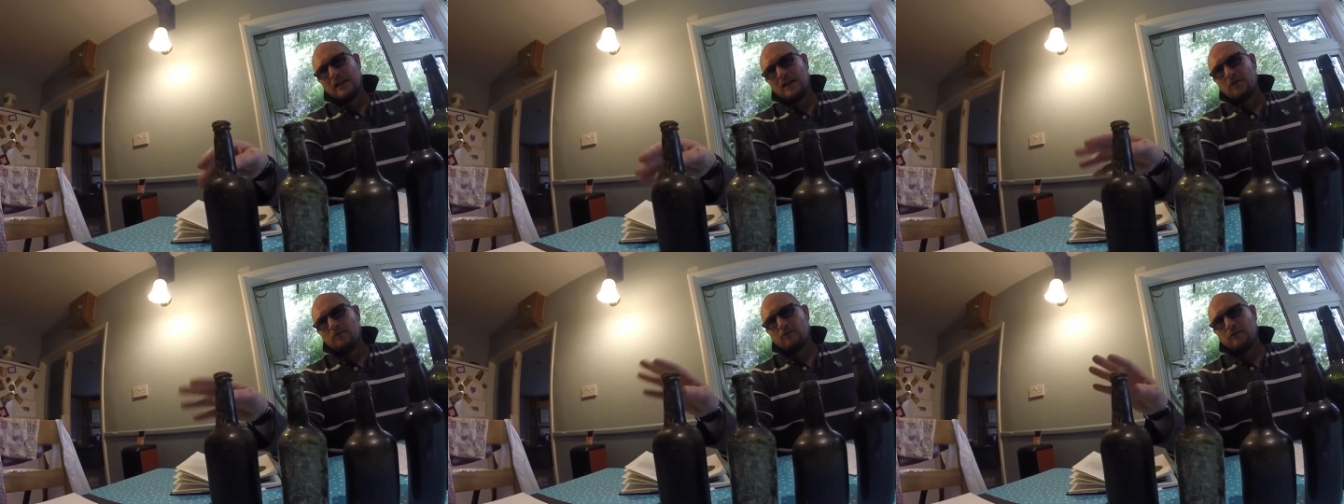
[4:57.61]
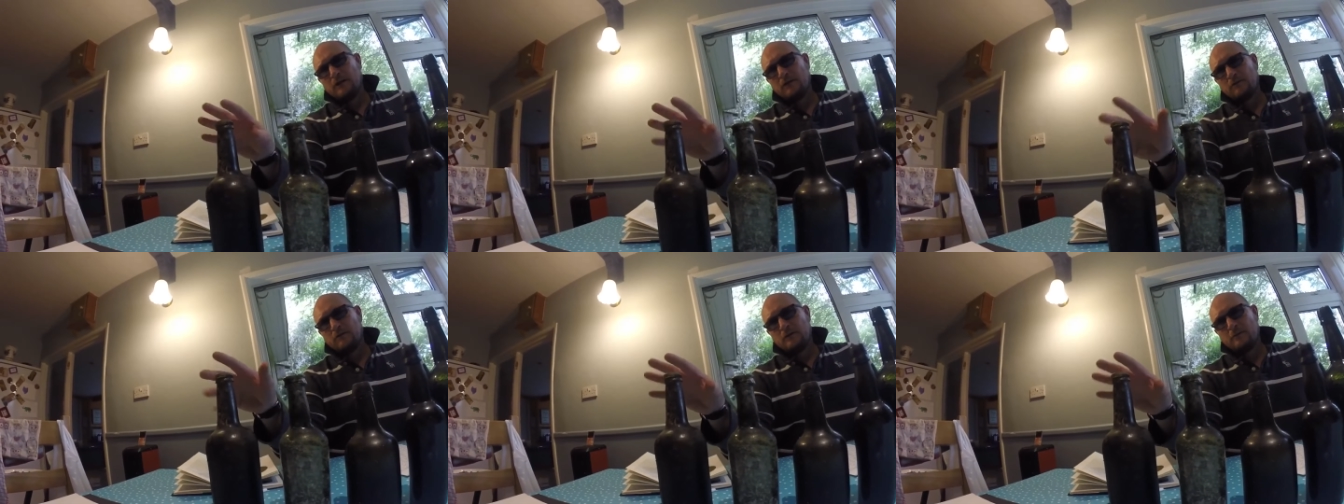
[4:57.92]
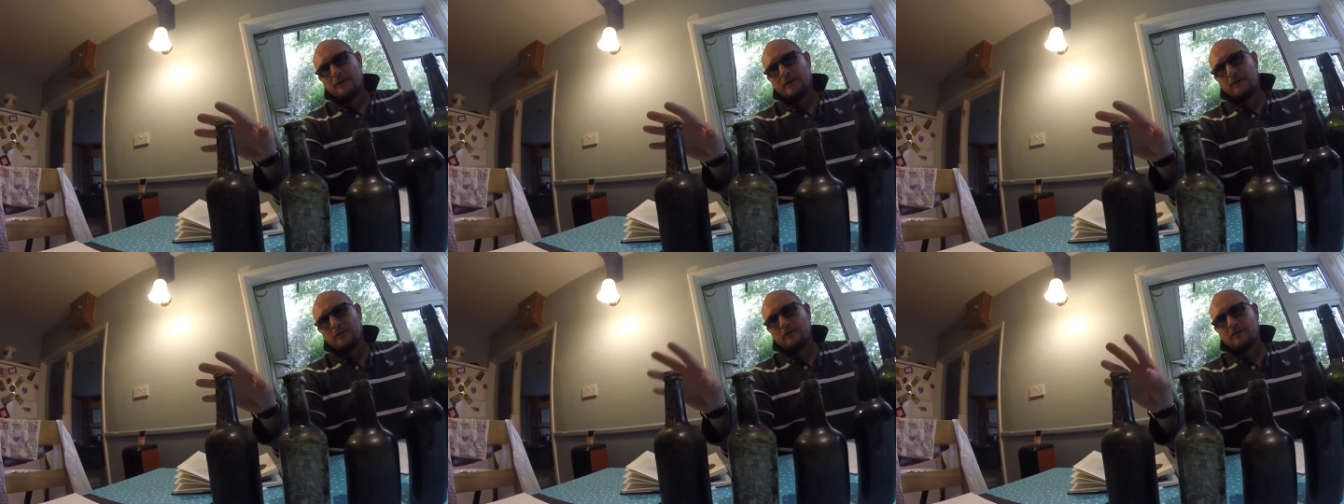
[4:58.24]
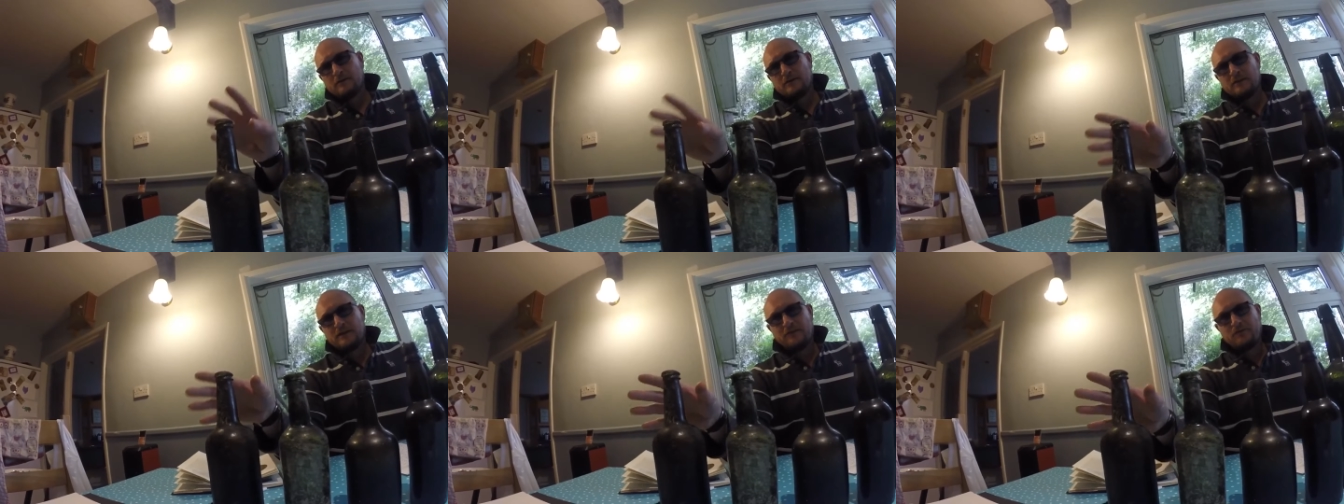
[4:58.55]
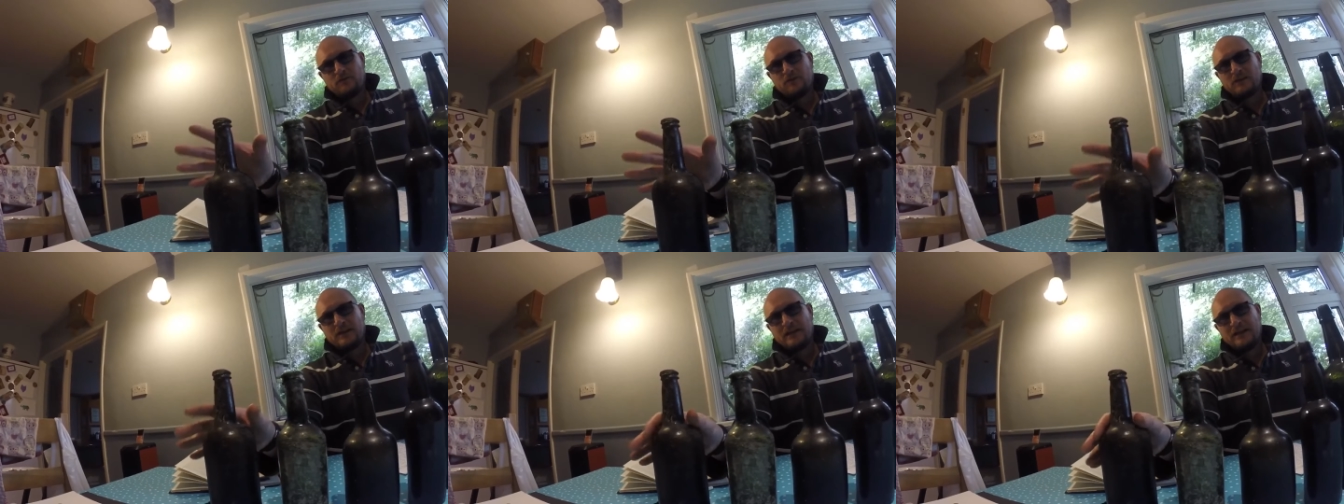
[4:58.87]
round about
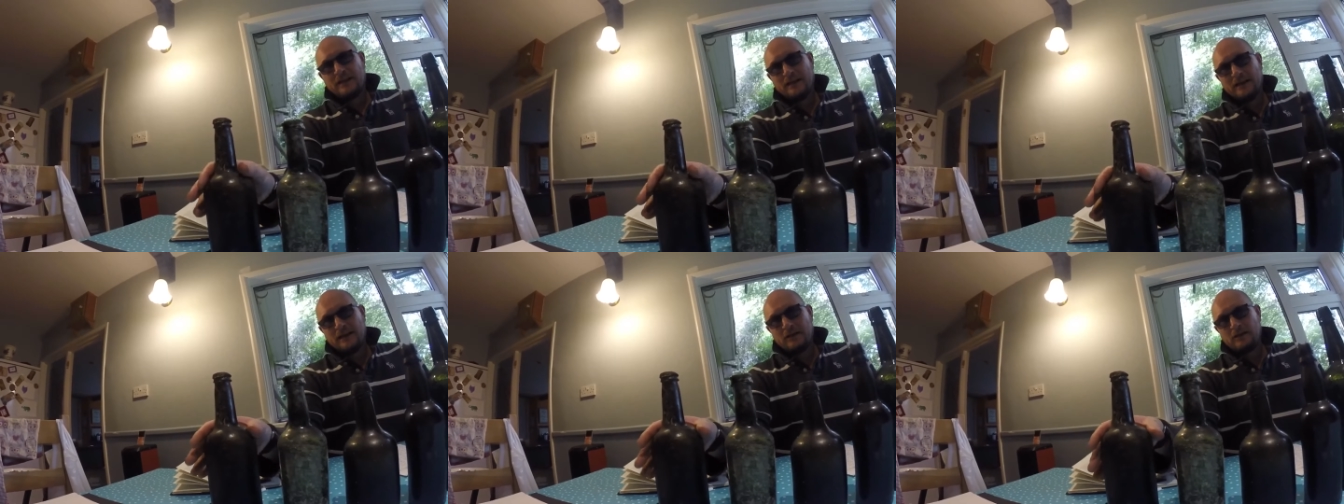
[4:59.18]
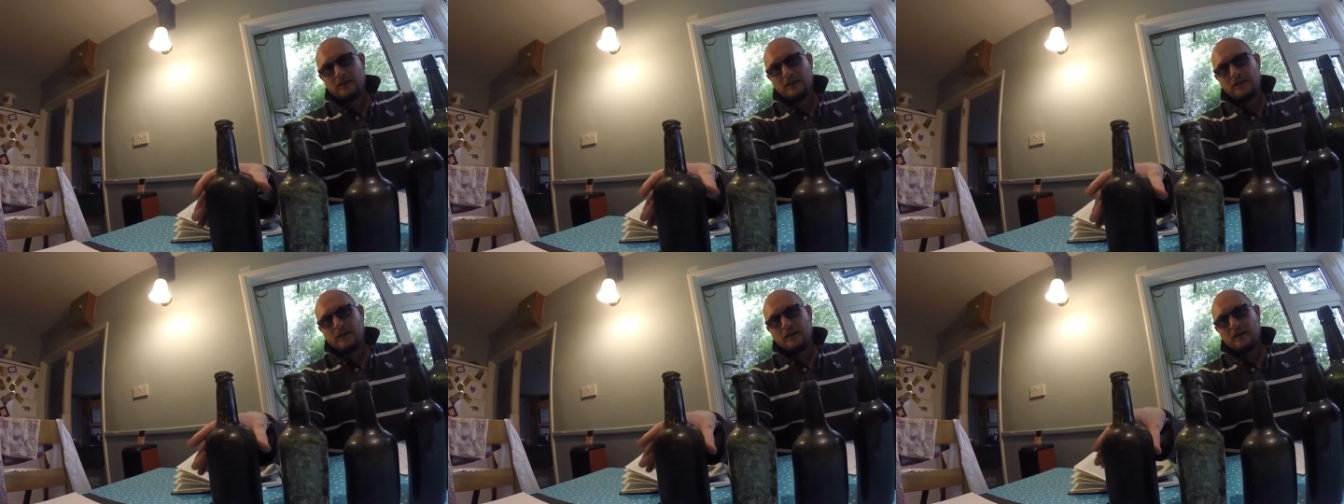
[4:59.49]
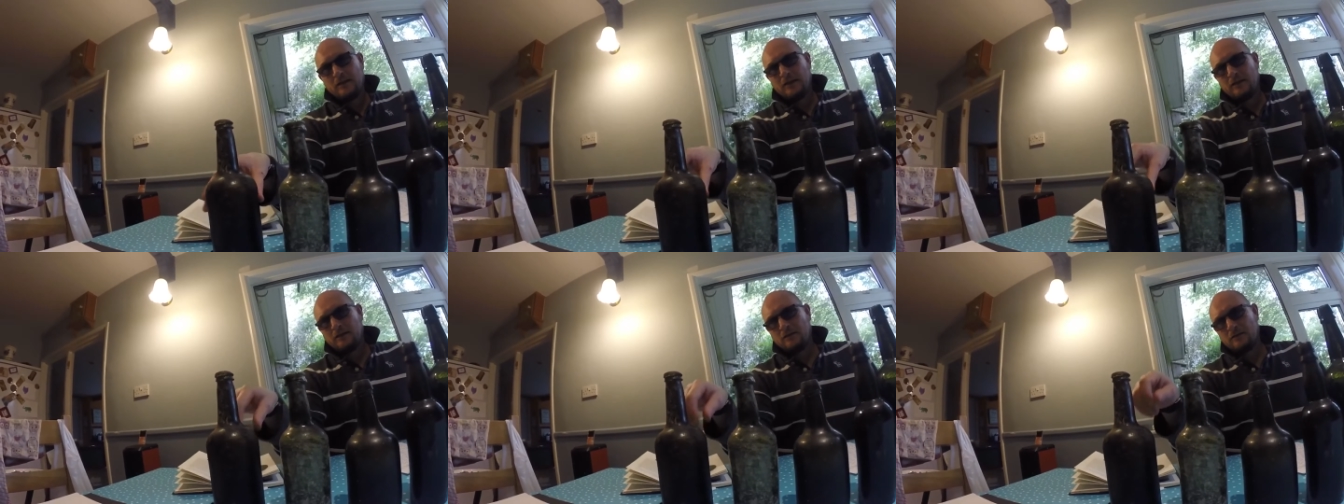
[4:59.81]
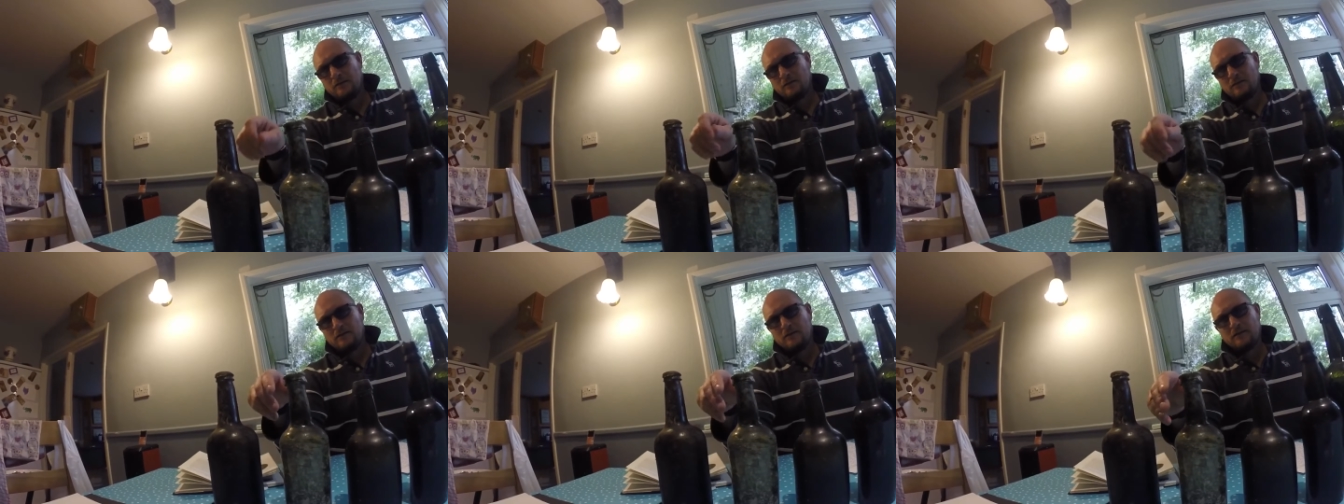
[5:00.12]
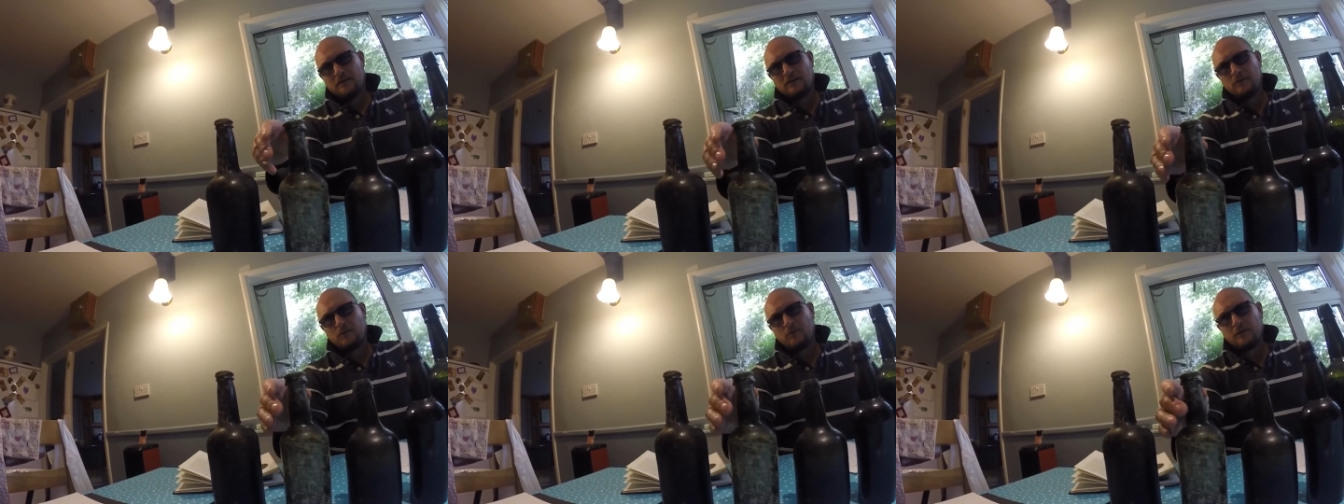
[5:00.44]
1780,
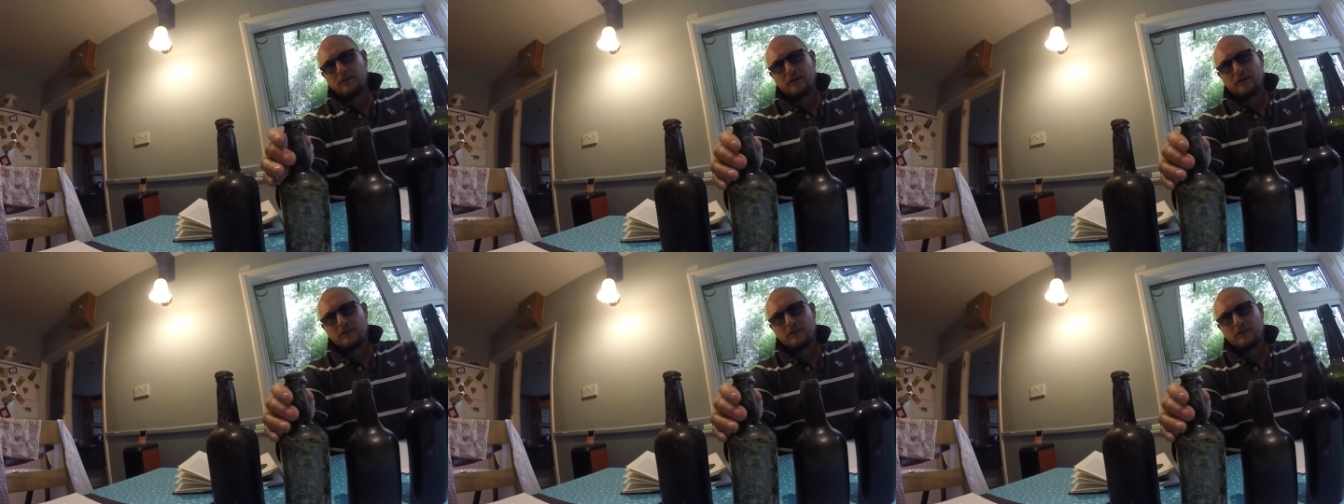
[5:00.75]
This one